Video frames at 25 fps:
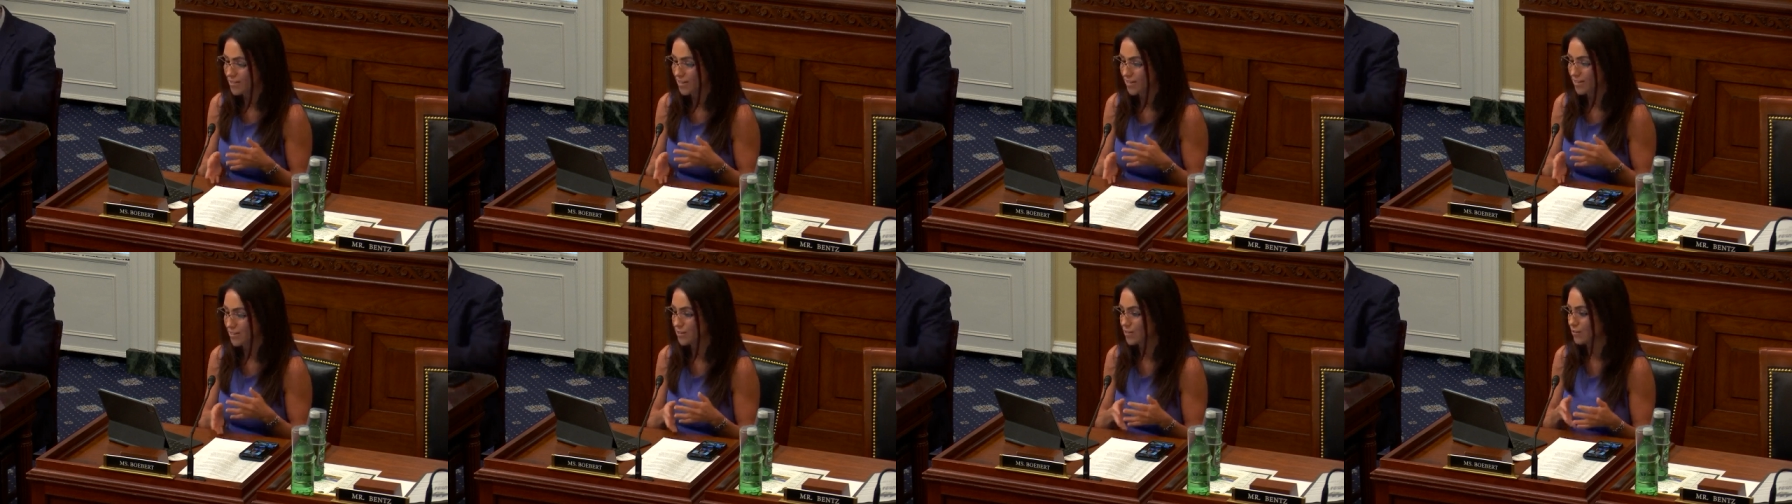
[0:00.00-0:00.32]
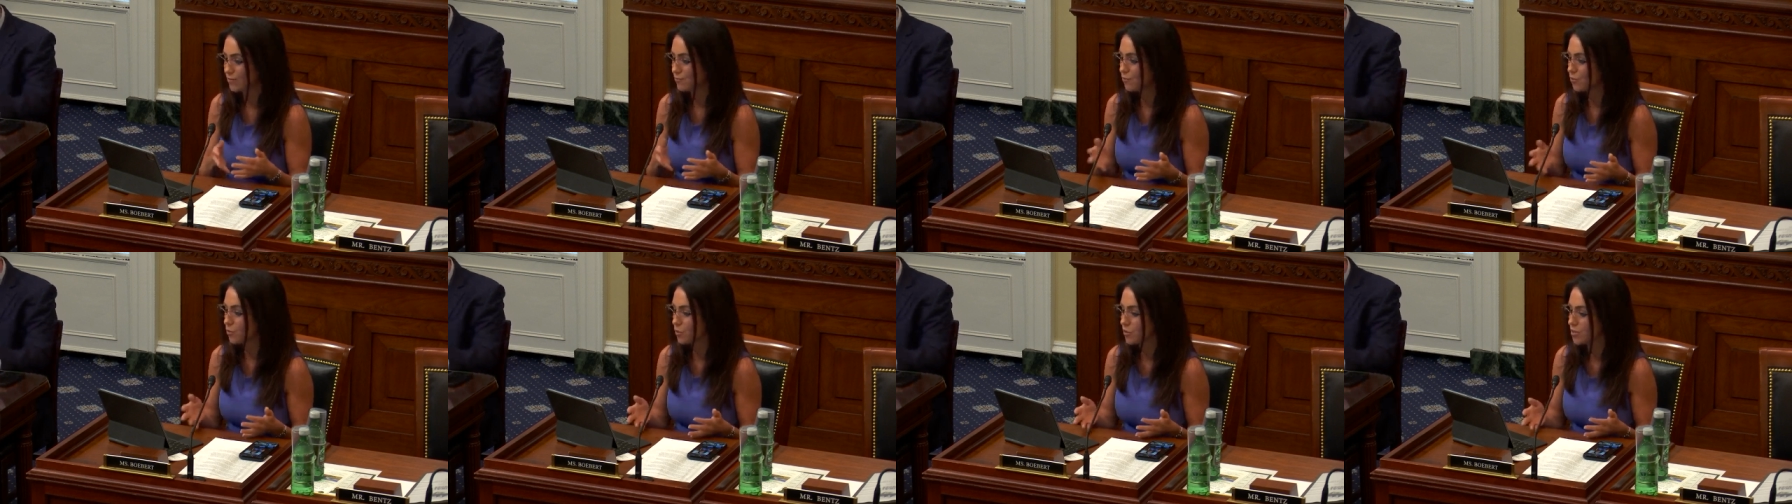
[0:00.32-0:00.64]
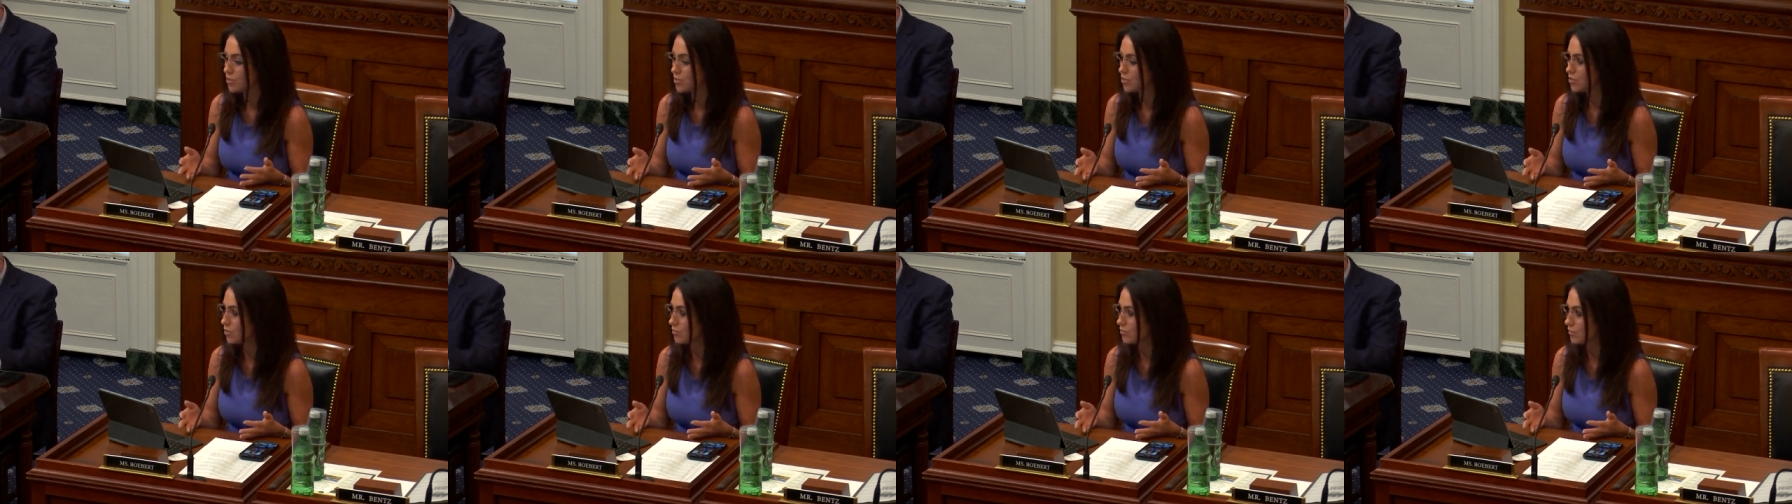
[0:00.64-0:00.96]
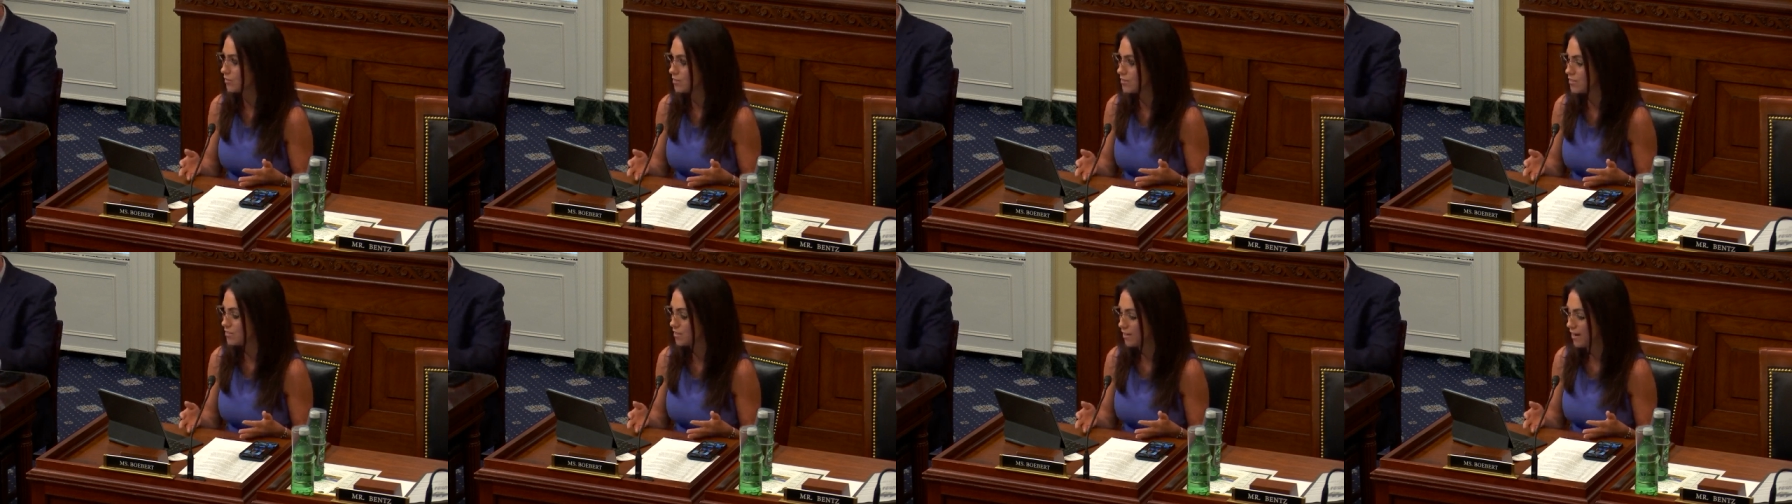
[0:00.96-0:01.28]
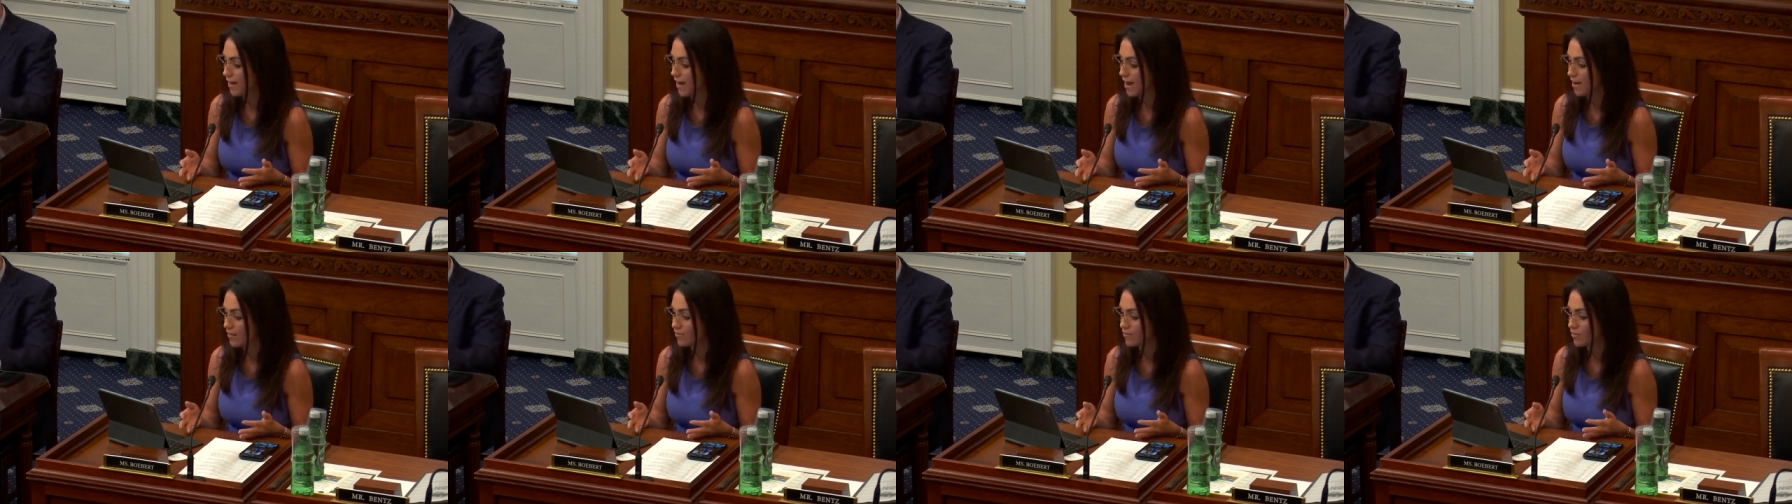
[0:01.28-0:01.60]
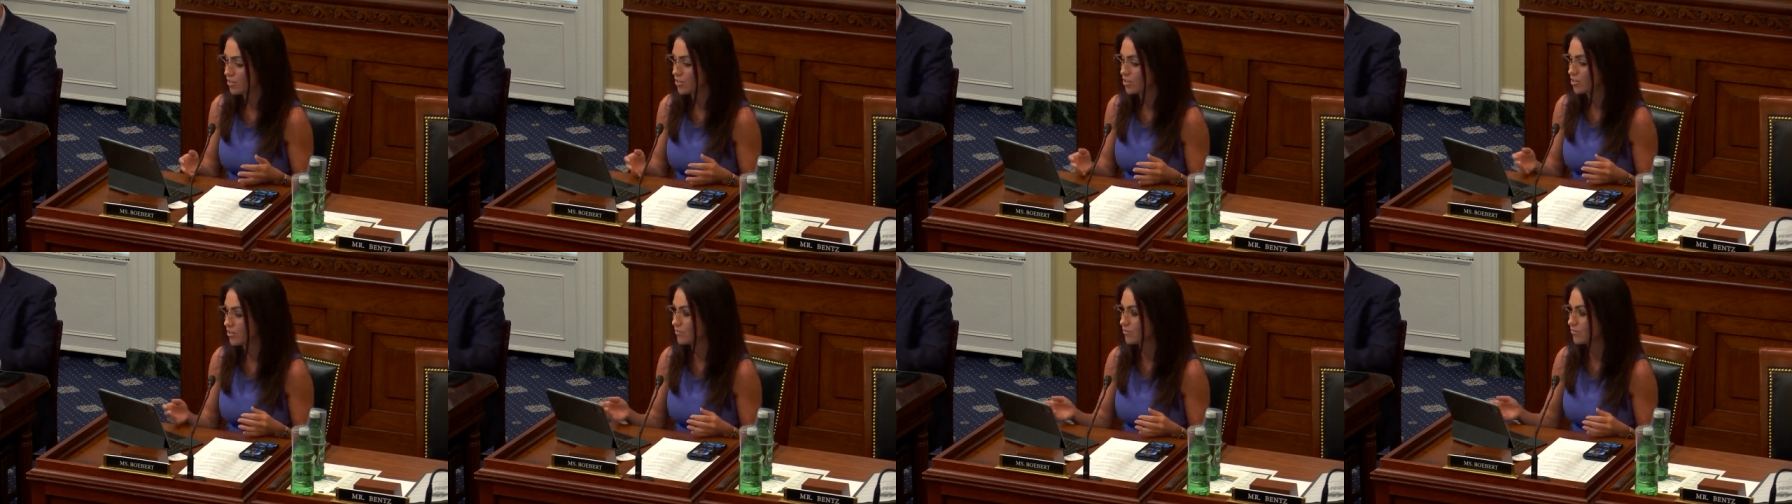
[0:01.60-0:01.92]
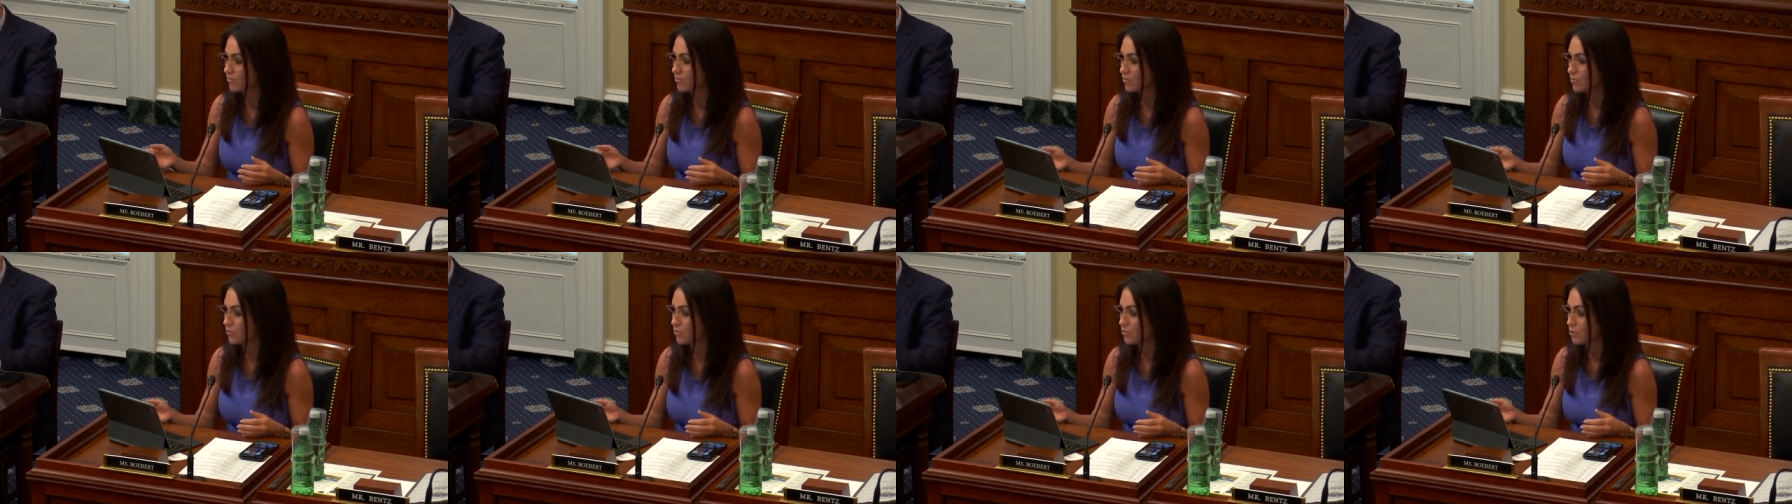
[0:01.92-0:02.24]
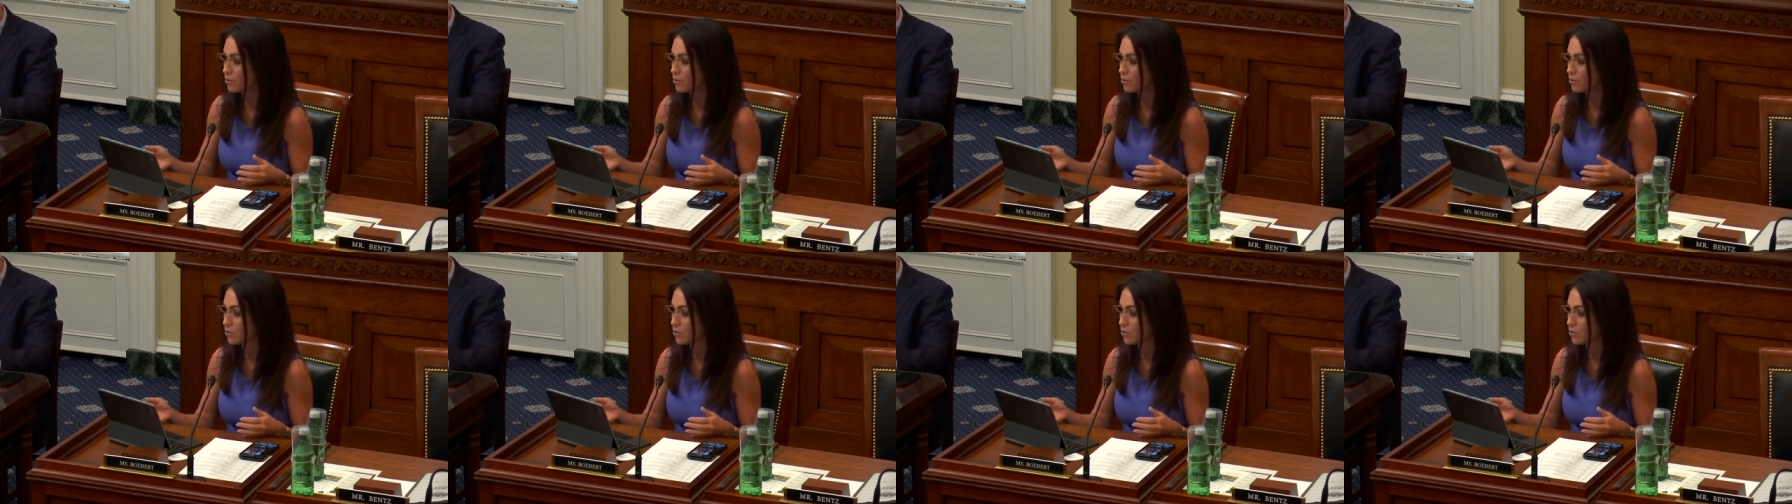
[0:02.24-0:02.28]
takes the Forest Service an average of